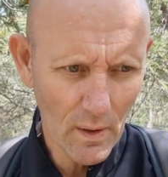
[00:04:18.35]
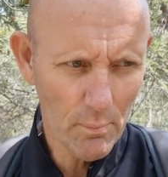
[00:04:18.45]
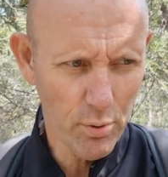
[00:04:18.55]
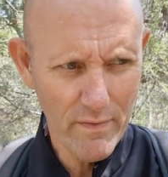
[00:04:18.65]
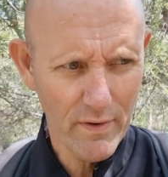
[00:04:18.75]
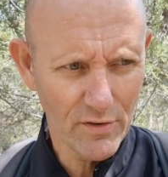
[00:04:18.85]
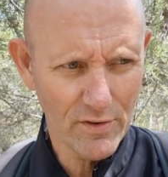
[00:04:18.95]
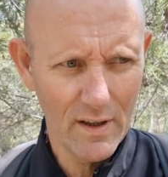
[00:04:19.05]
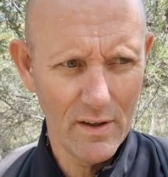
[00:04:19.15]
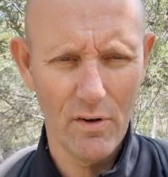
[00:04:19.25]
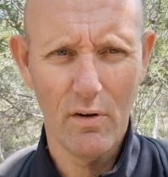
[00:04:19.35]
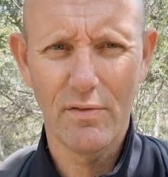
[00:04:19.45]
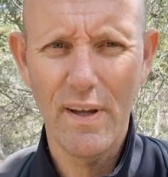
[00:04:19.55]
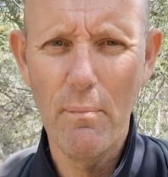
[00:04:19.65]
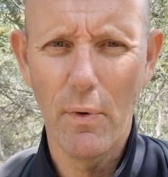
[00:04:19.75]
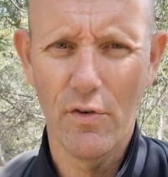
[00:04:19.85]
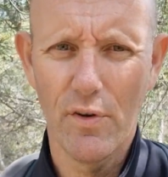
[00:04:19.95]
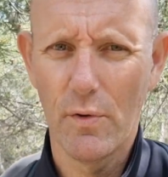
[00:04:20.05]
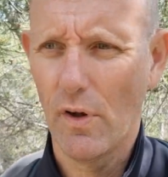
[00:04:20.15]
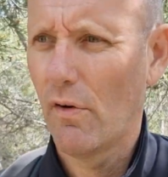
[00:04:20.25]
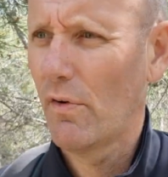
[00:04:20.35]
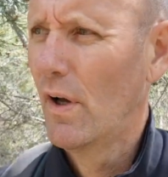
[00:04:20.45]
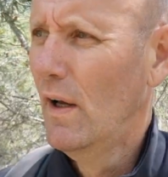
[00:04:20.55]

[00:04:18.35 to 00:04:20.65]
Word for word: previous to this or 10 months I was off.